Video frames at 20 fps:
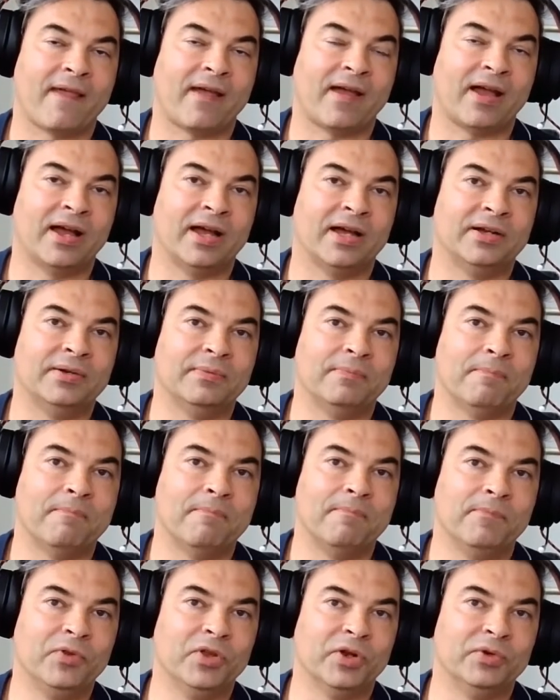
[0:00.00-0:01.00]
and
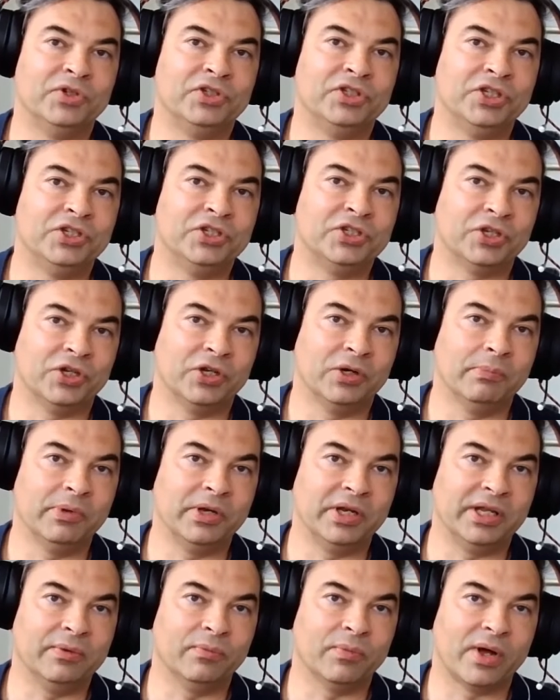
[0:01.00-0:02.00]

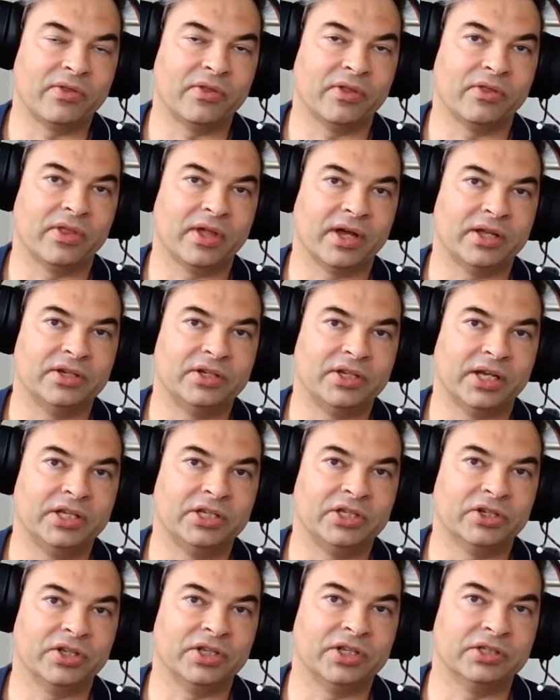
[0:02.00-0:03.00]
determining whether that
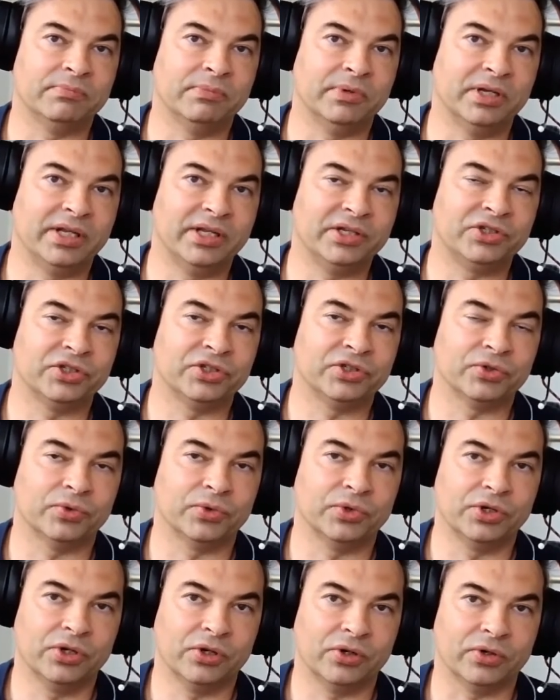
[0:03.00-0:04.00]
data is malicious or
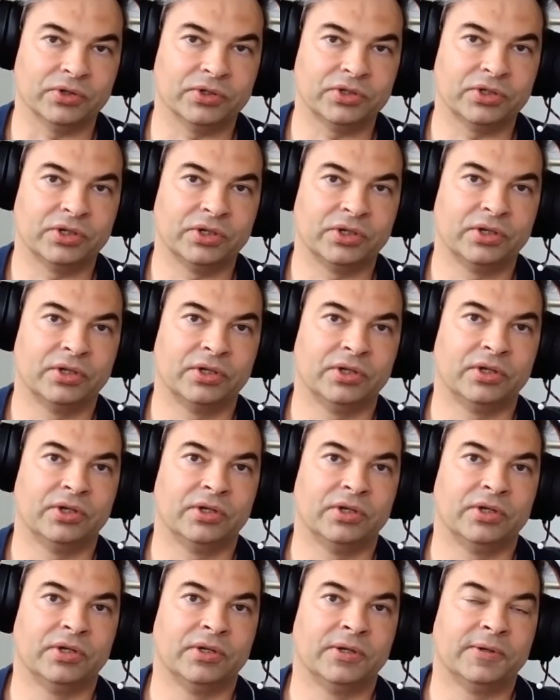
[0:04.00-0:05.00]
not.
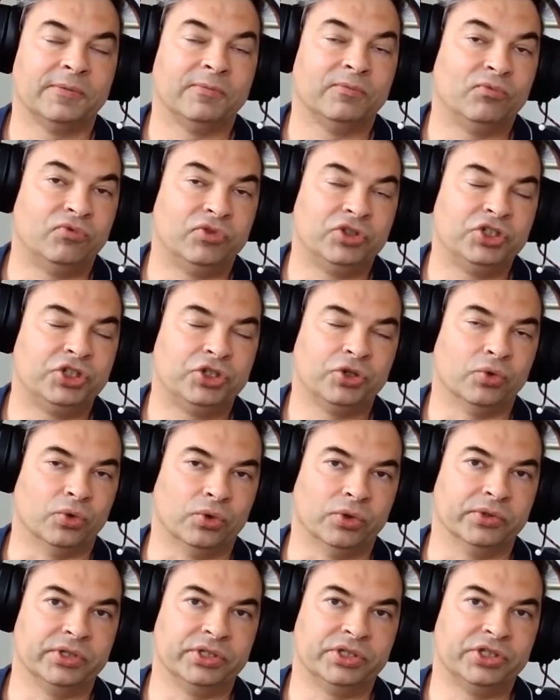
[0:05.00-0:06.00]

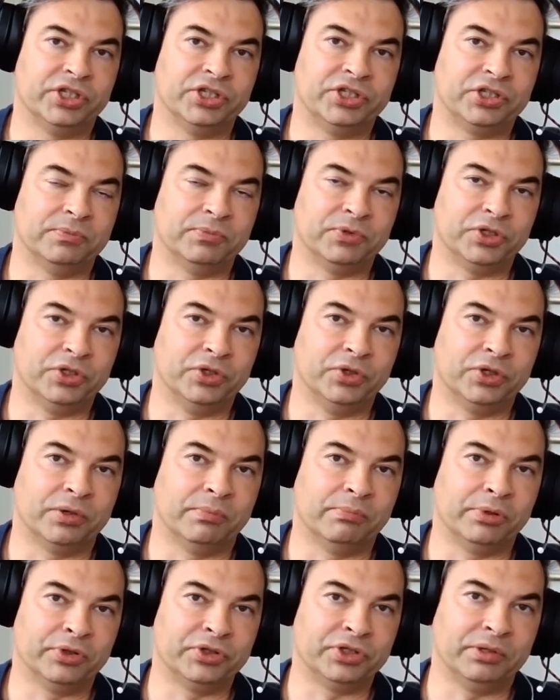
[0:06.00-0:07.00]
Sure, the systems that you can
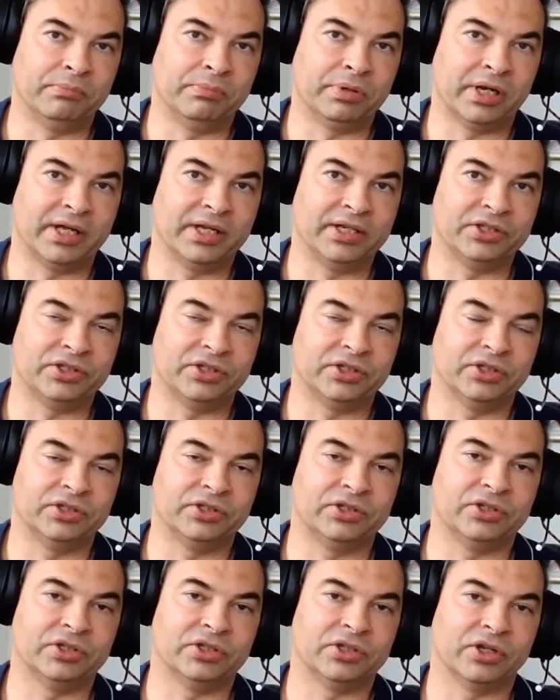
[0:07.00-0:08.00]
put in place,
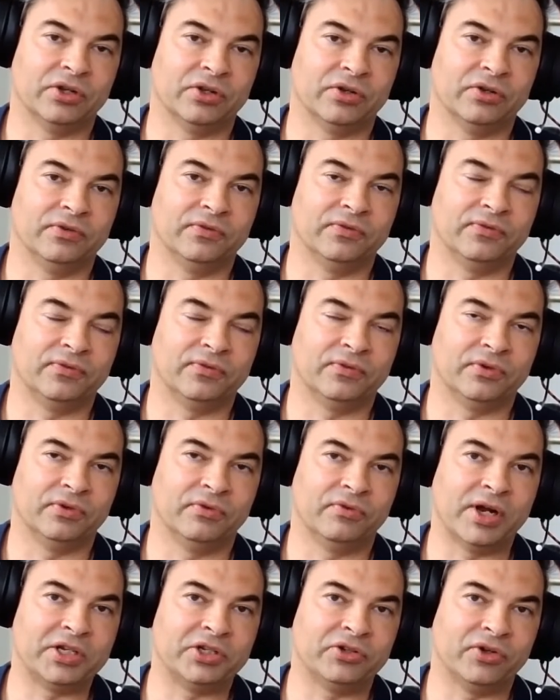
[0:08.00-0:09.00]
there's a lot of
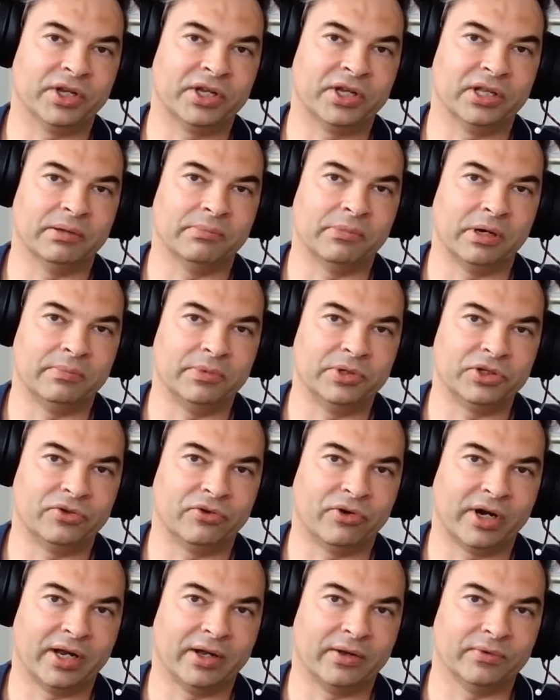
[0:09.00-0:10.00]
rhetoric at the moment
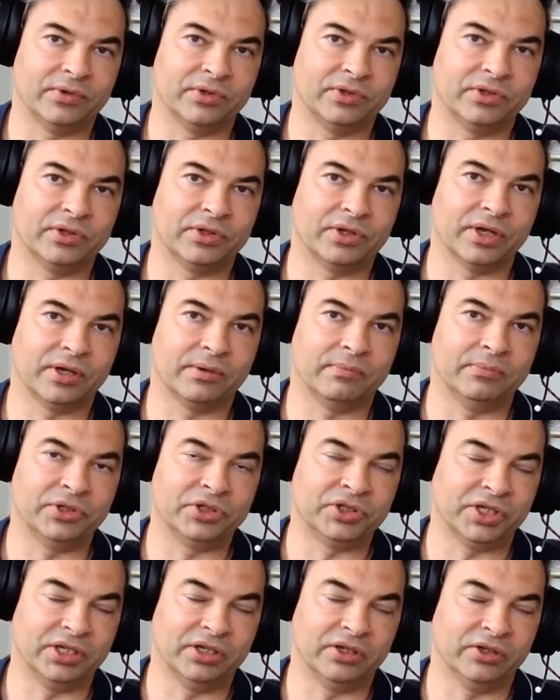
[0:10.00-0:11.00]
around
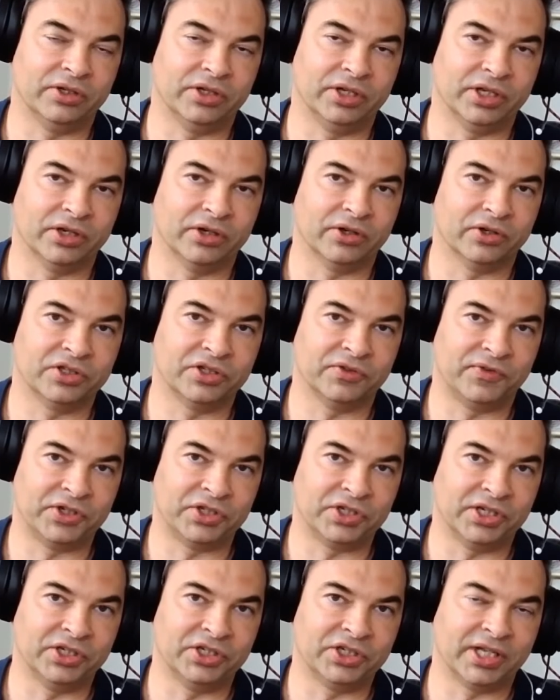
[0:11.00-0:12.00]
machine learning and
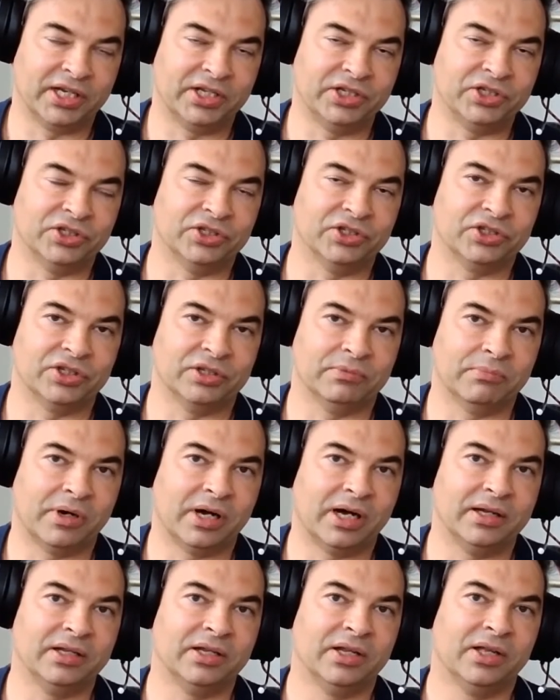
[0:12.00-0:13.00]
artificial intelligence
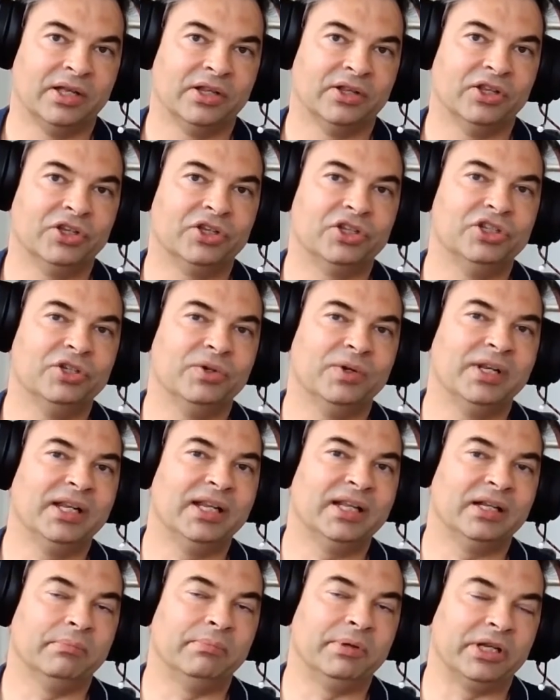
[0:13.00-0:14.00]
that can do a
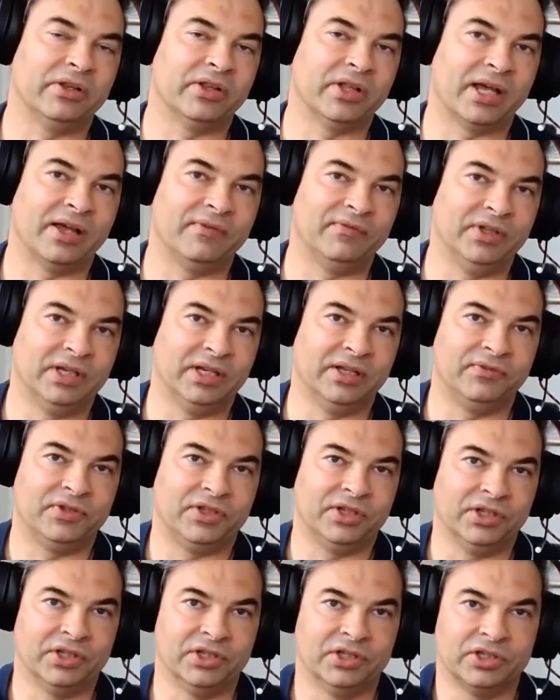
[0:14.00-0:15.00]
little bit of the heavy
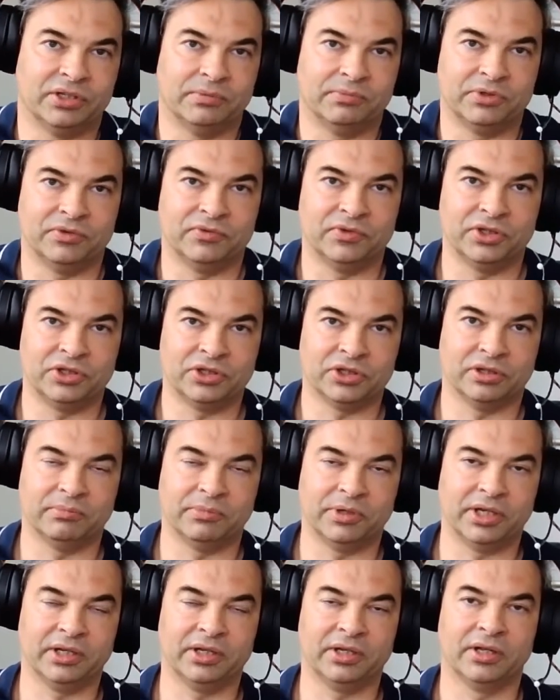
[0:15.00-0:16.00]
lifting in terms of
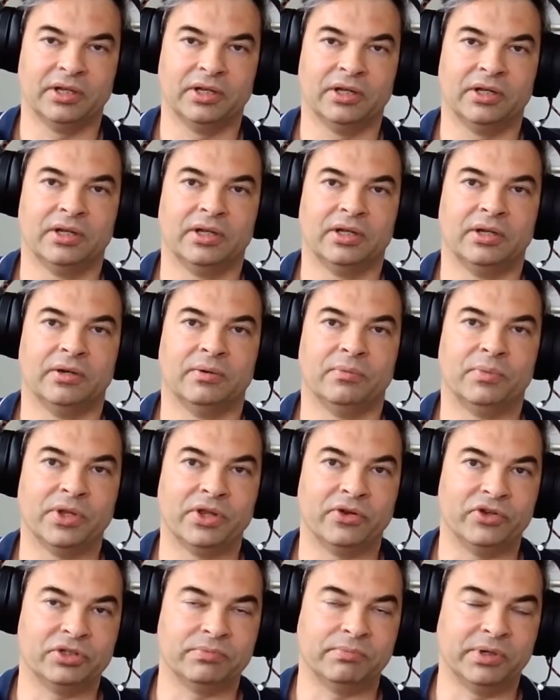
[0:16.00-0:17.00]
determining whether
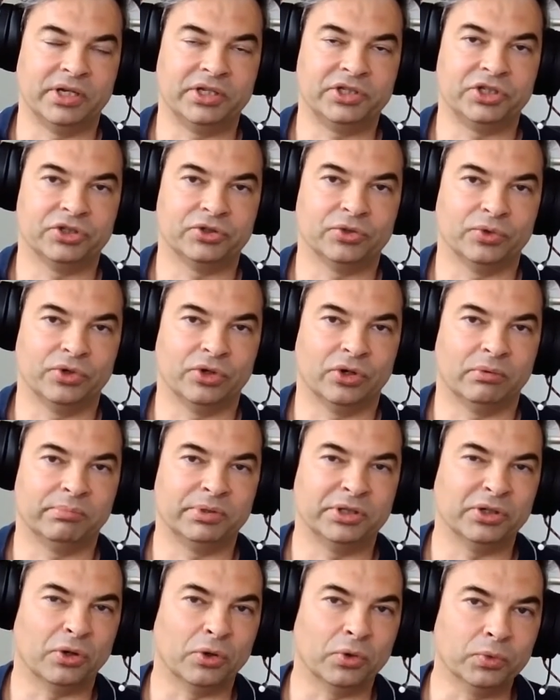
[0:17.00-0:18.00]
it's malicious or not. But
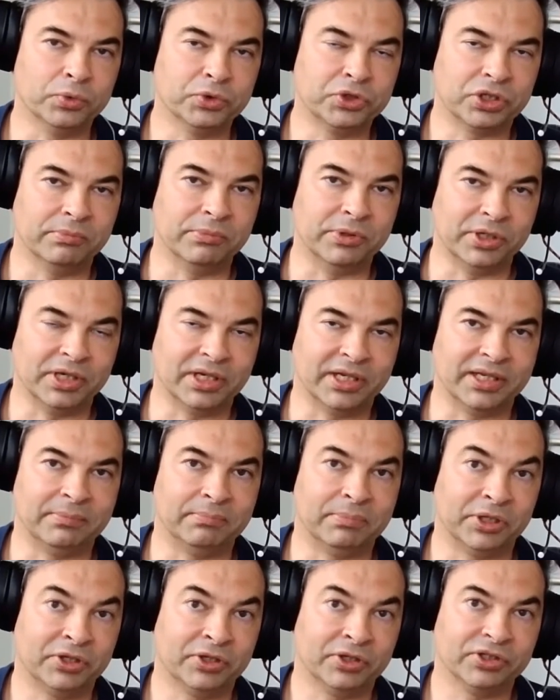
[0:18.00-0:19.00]
ultimately,
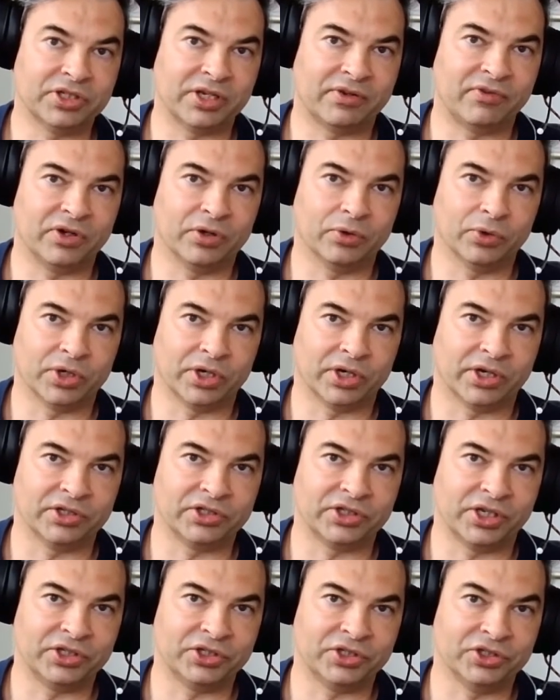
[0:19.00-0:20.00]
because every
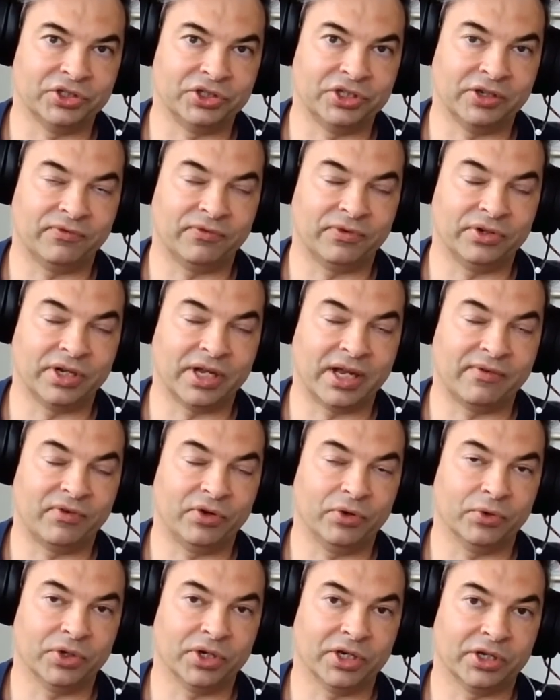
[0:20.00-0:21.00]
organization is different, every
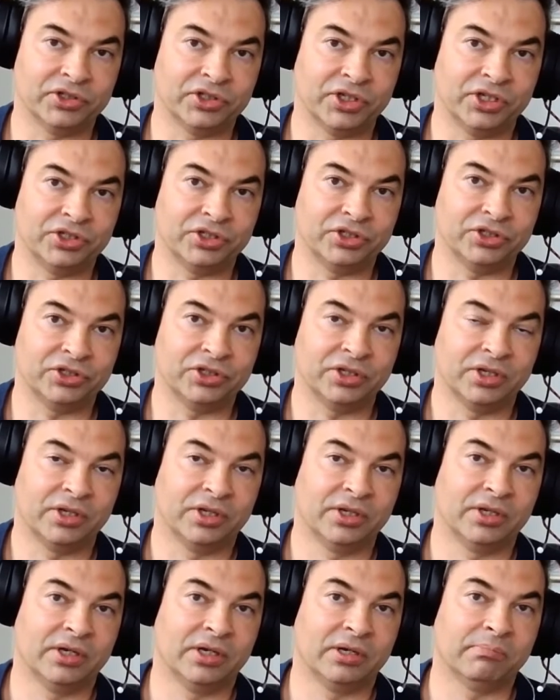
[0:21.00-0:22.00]
organization's
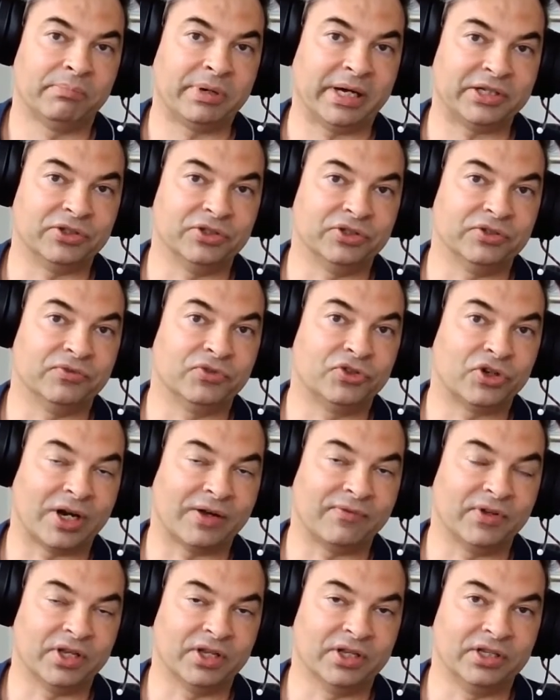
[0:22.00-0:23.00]
patterns of
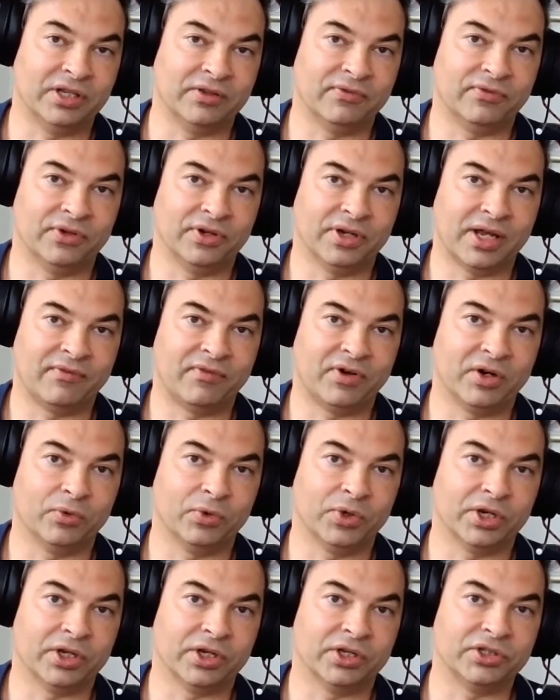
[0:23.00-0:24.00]
traffic are different, every
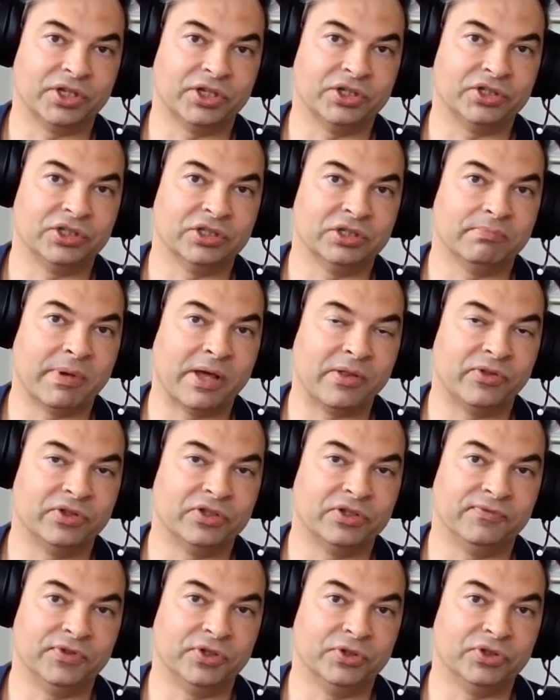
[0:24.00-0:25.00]
organization's methods
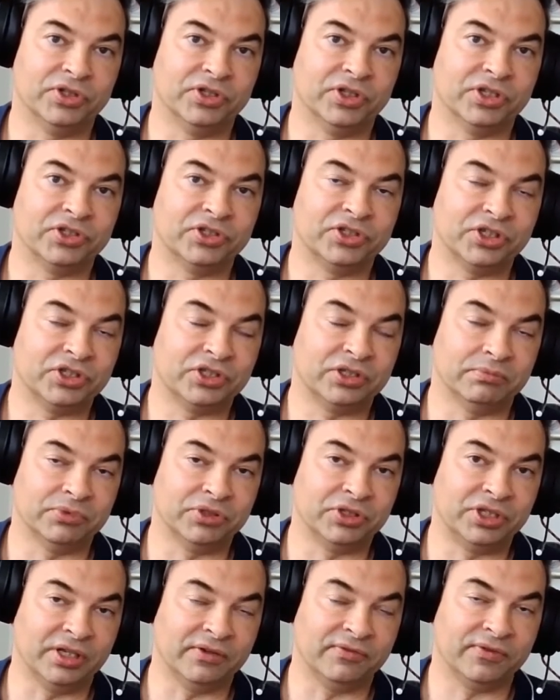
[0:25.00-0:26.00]
of using their systems
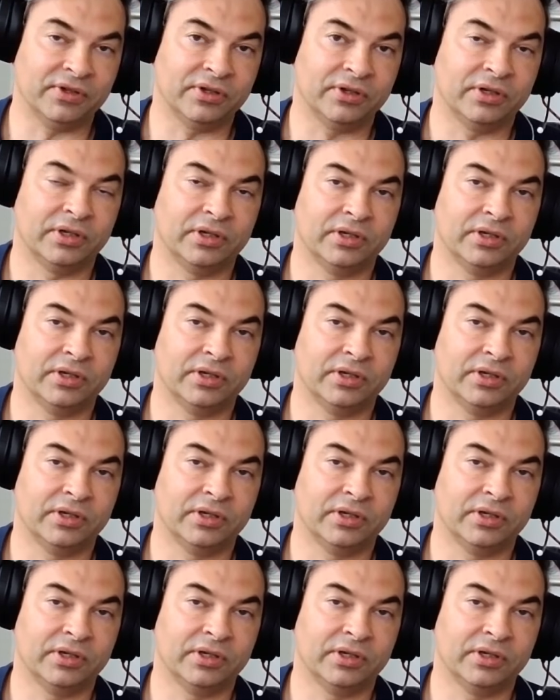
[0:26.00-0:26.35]
differ,